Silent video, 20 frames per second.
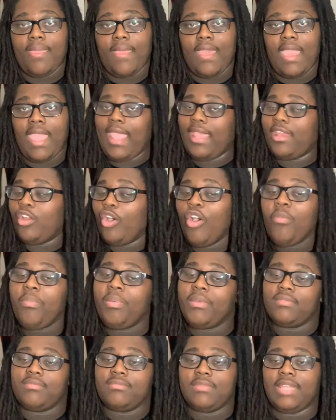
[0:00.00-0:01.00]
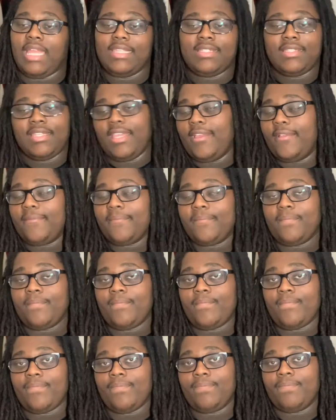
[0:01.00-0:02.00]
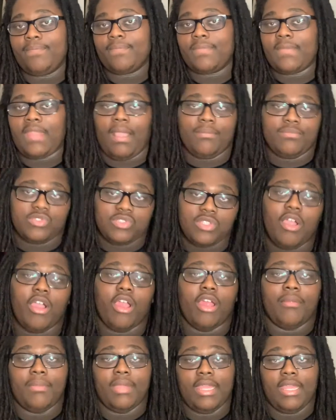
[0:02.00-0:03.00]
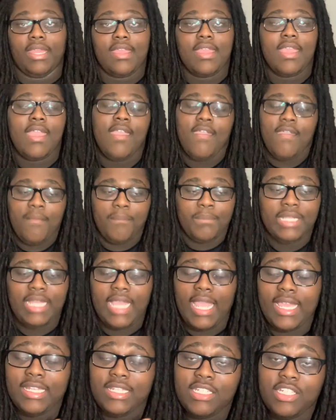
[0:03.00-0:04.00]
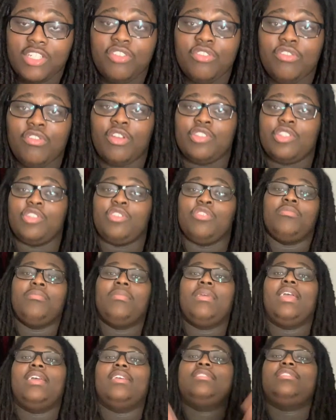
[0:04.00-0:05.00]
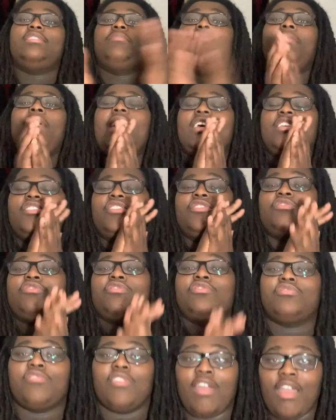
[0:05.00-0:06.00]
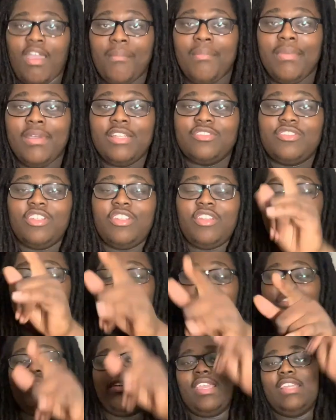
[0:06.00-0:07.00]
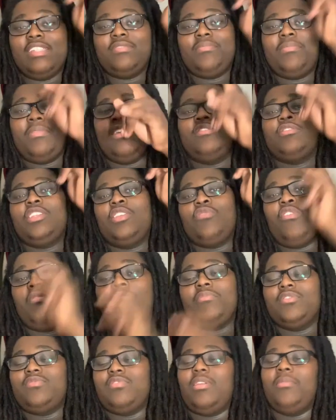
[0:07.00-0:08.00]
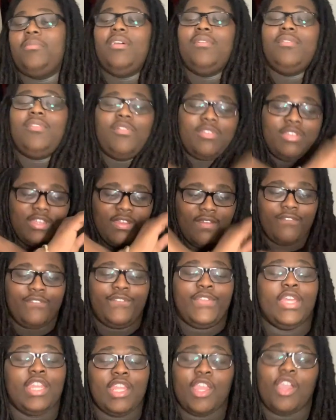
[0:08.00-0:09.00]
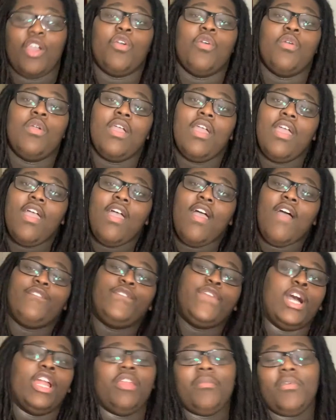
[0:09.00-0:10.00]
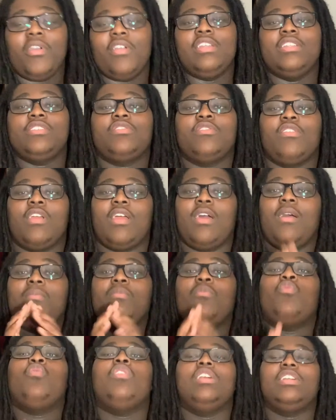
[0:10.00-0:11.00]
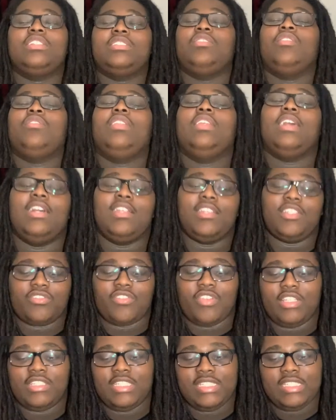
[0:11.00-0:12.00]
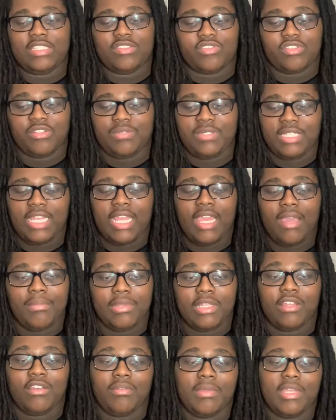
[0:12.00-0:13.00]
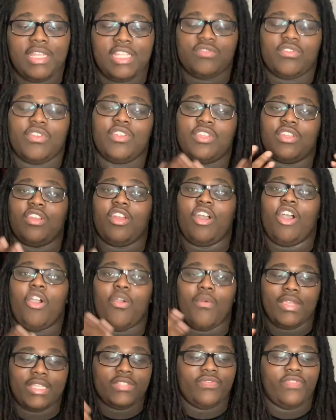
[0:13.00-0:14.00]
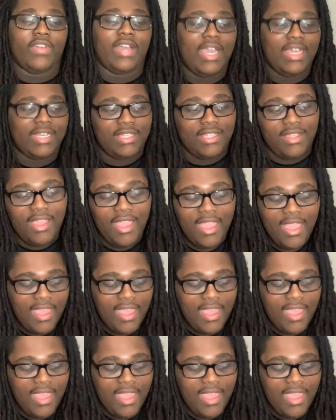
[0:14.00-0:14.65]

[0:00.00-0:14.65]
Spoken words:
I ain't open like that. I'm sorry, man. But hey, look, you know what to do, man. Smash the subscribe button. Turn your put notifications bell so you won't miss when I'm uploading a video. Follow me on Instagram. WonSoLit is in the description down below, man. That's where you can always find it.